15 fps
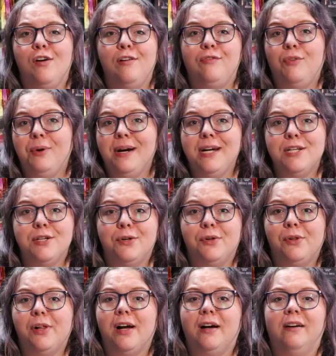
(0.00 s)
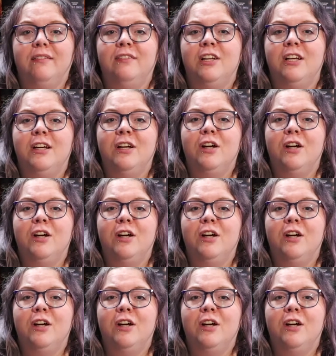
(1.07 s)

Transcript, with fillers: for a total of